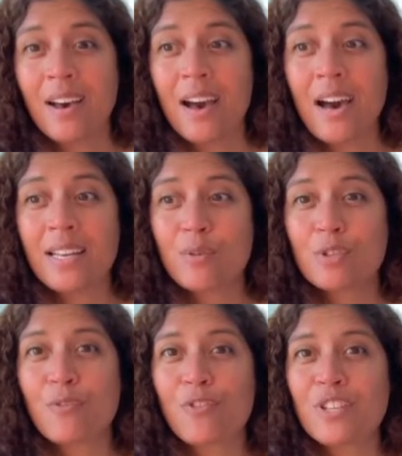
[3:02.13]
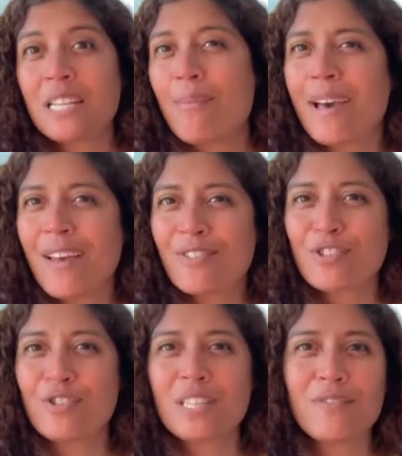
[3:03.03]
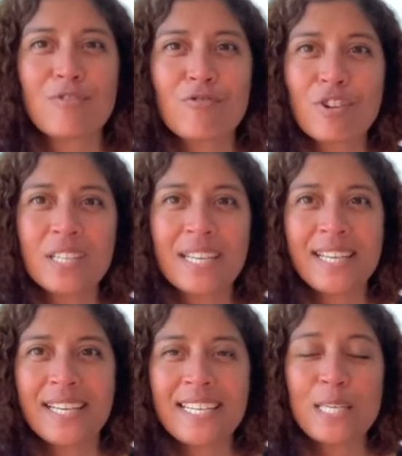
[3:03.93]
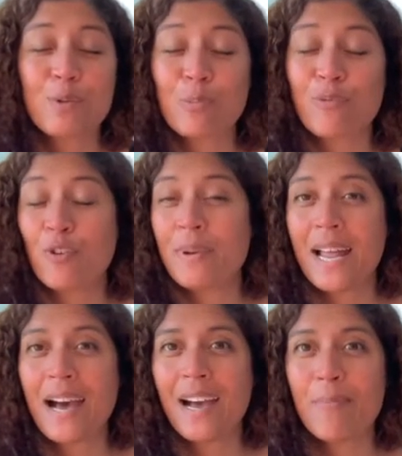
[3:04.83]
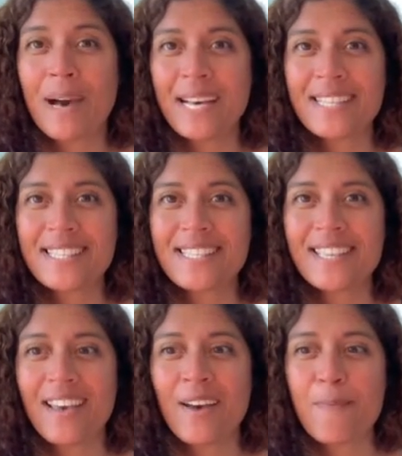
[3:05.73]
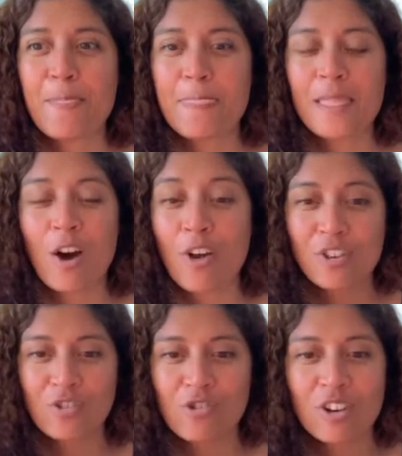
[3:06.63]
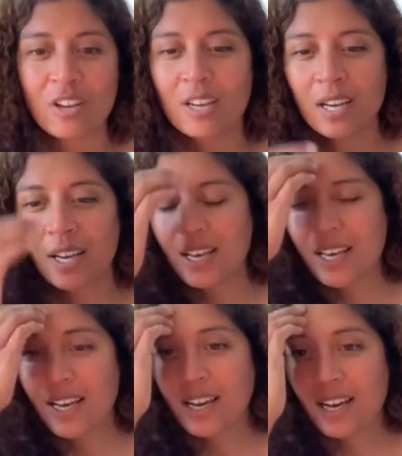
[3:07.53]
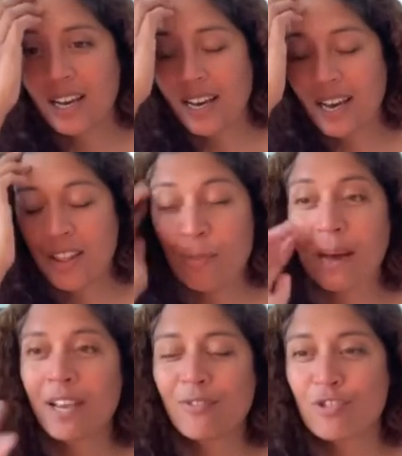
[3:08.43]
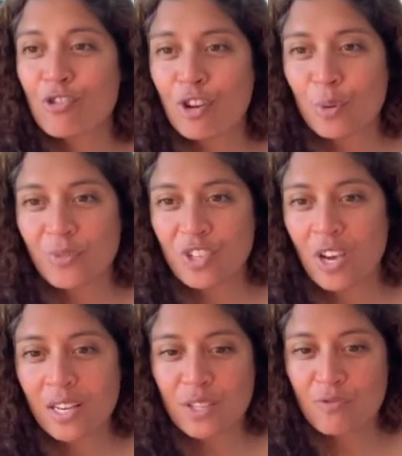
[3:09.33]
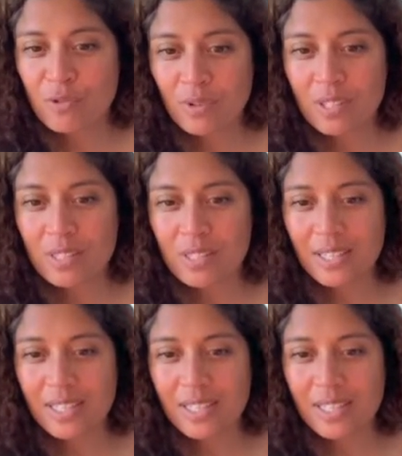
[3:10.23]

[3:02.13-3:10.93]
And it was the first time I ever saw David Rudder, and he was performing High Mass on a truck, on the back of the truck with Charlie's Roots.